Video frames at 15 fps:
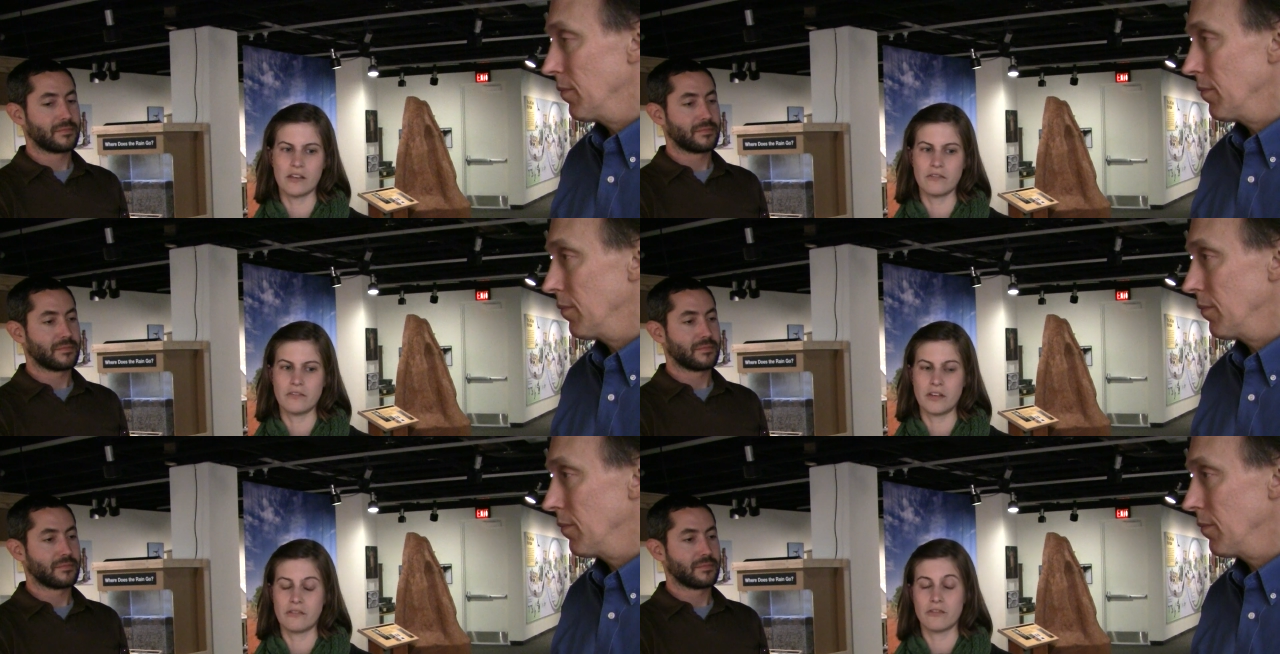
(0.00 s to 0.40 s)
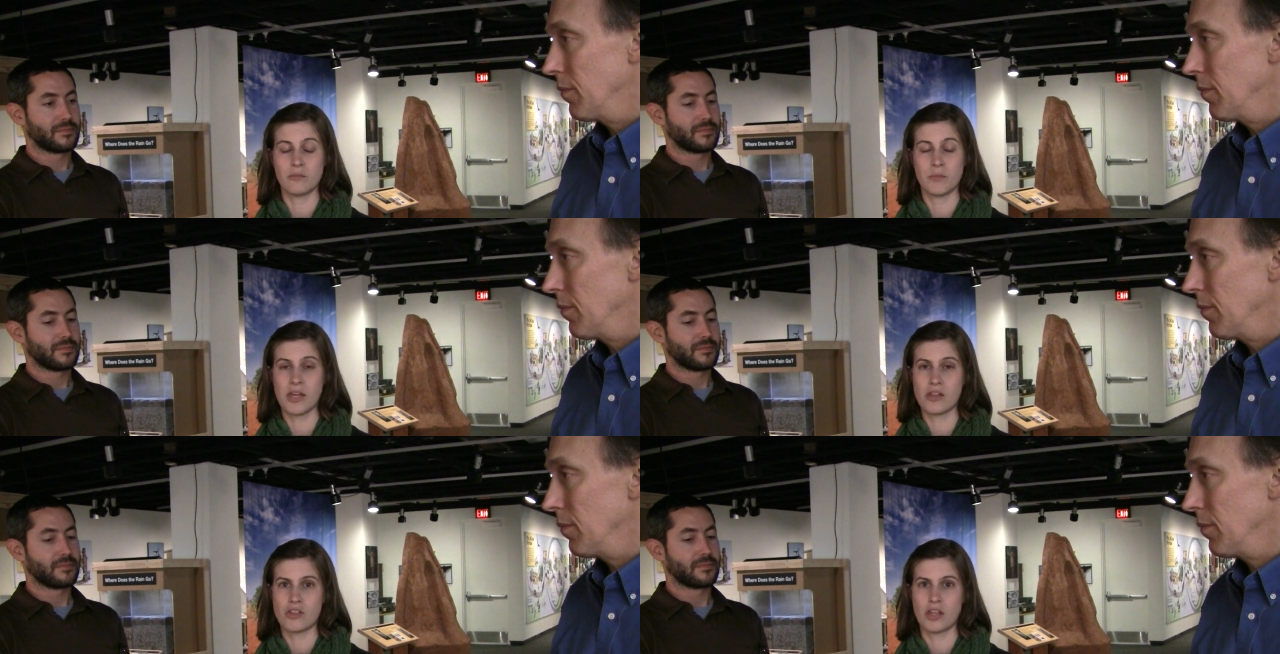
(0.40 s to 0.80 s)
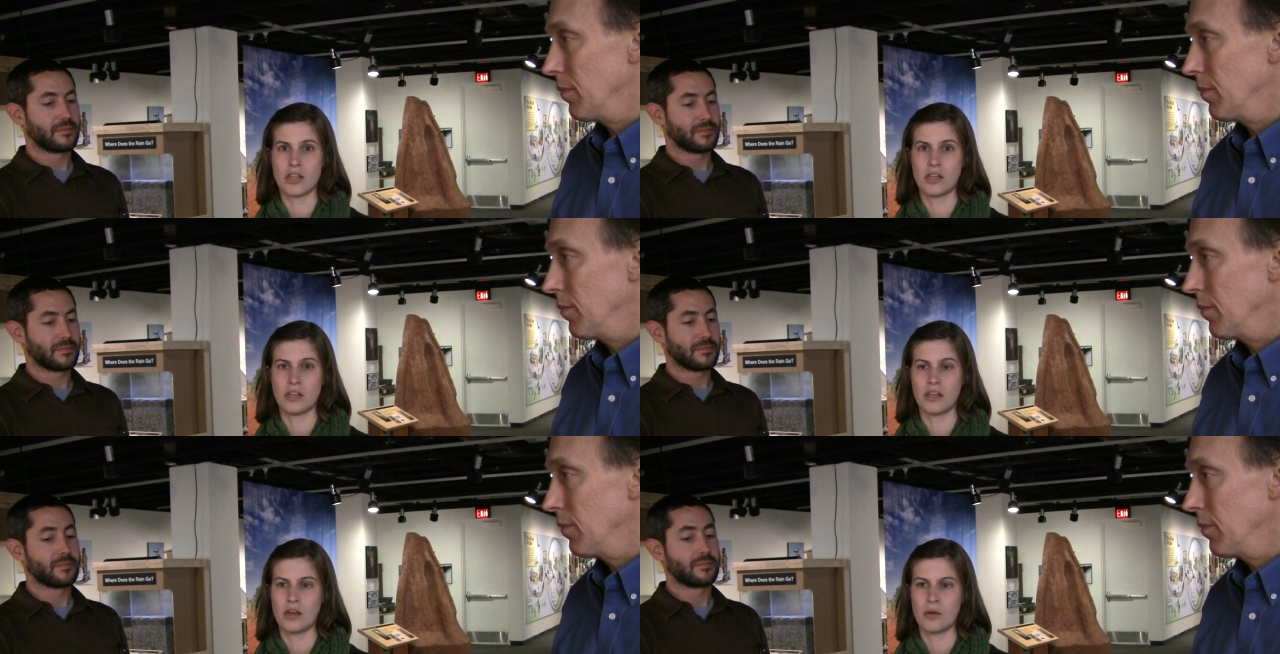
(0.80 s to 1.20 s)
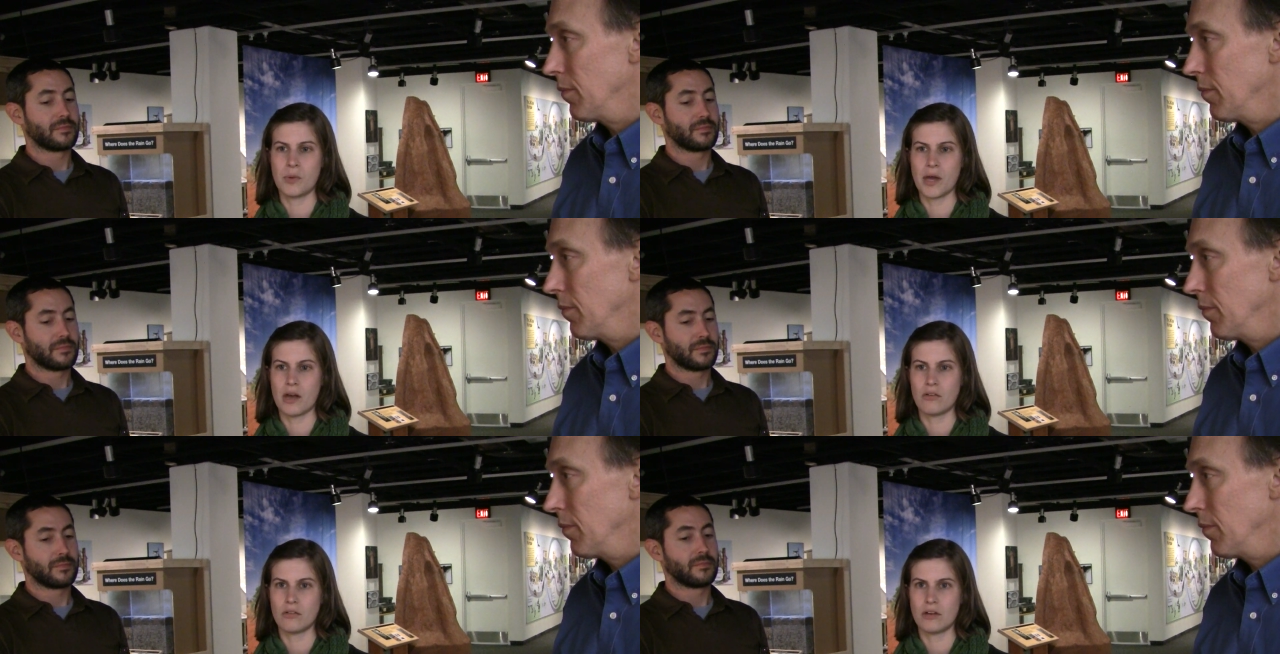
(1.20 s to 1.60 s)
Speaker 1: of information
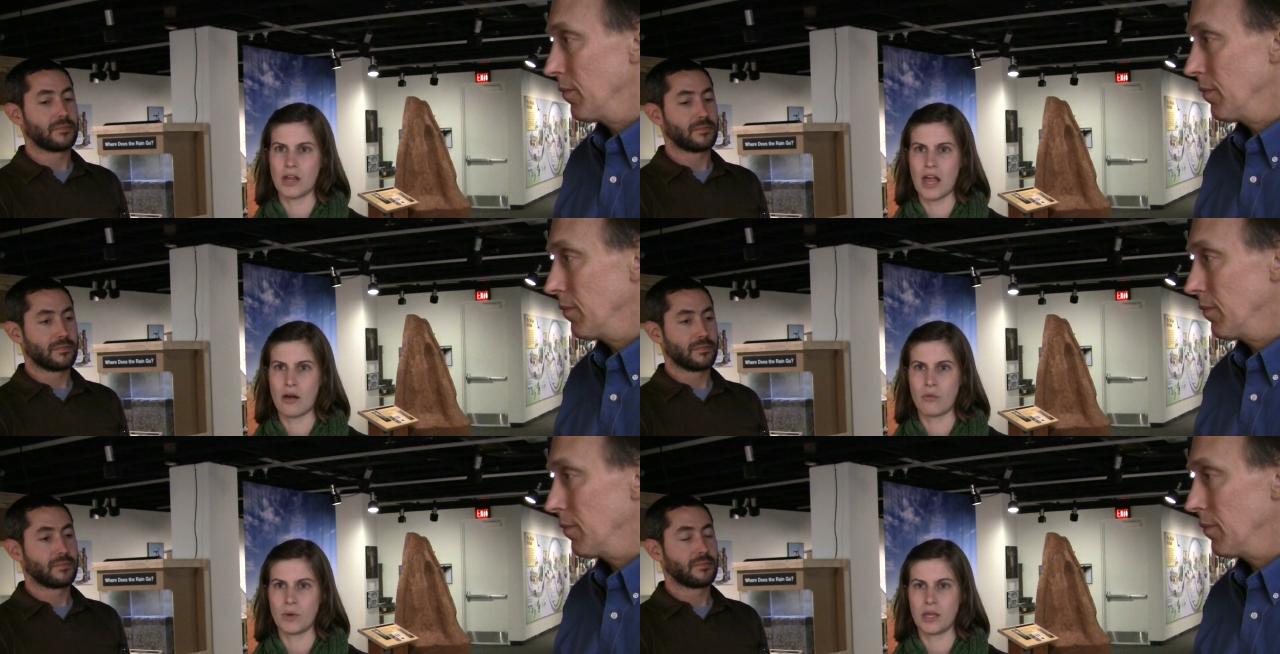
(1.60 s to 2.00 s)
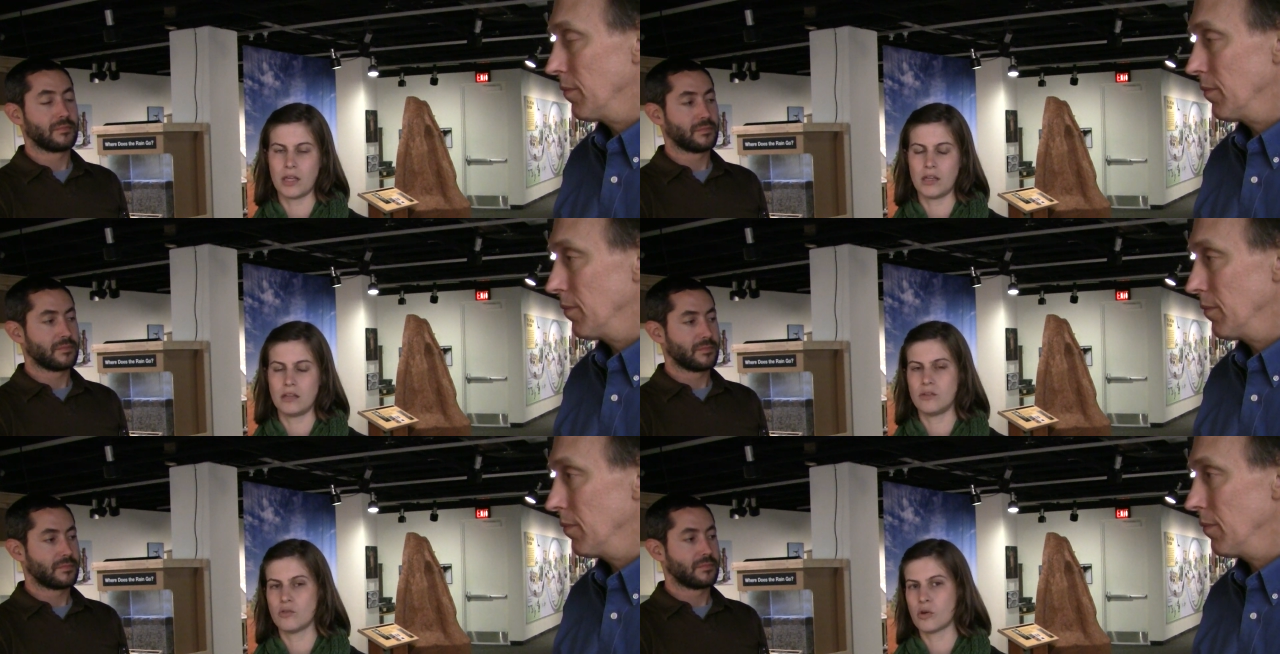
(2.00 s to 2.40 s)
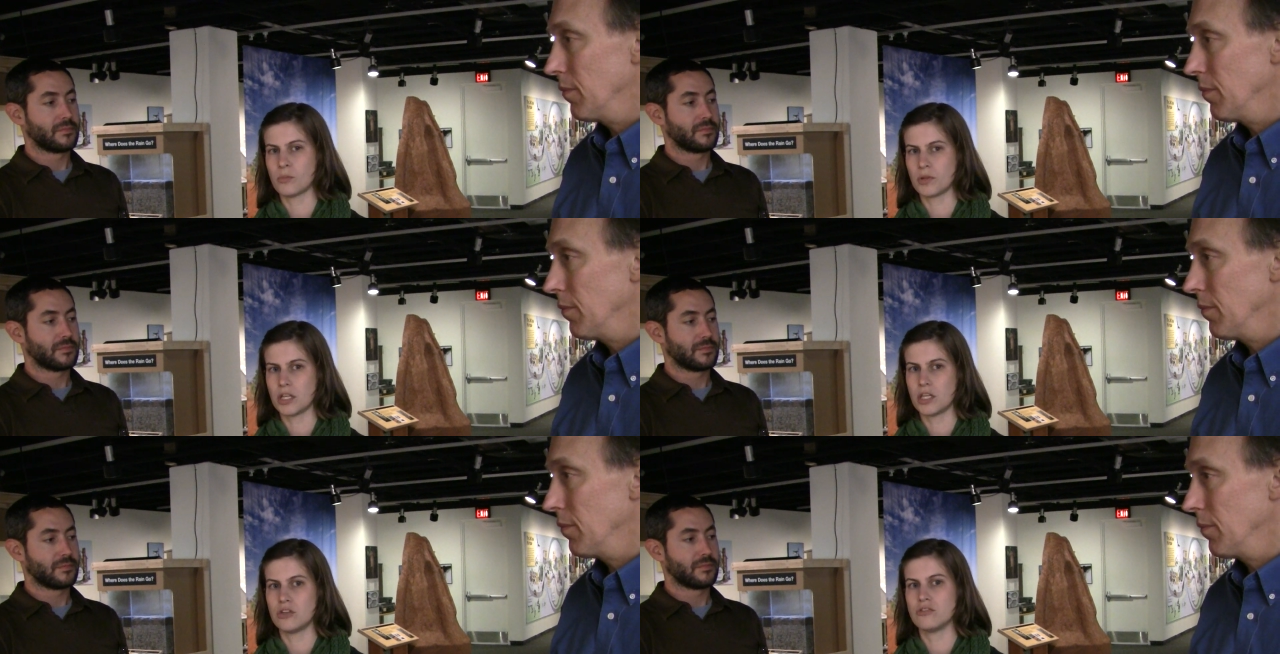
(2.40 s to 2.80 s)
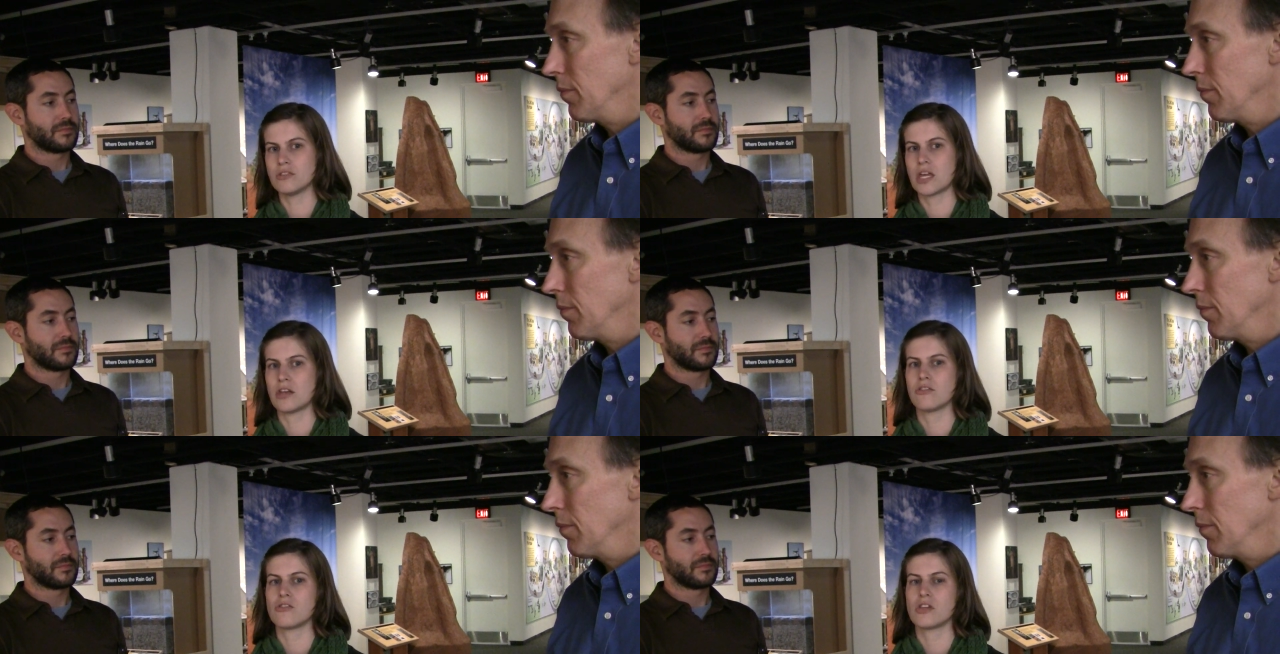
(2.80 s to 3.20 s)
about how we normally use
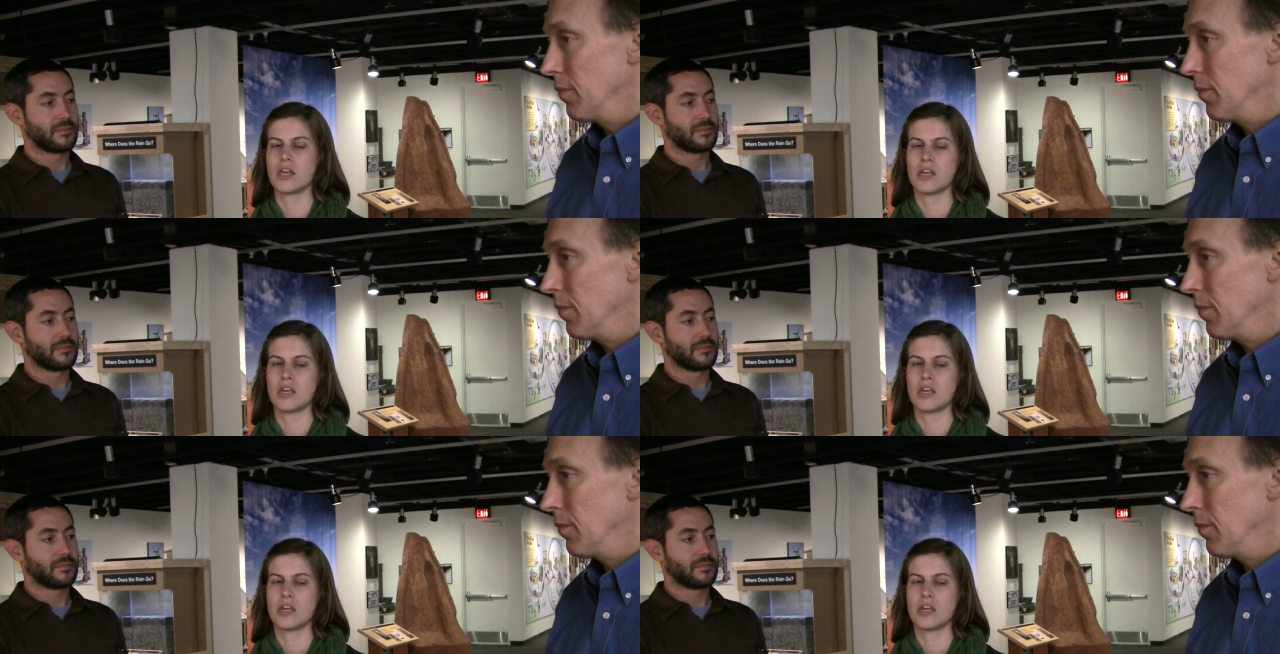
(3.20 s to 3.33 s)
energy,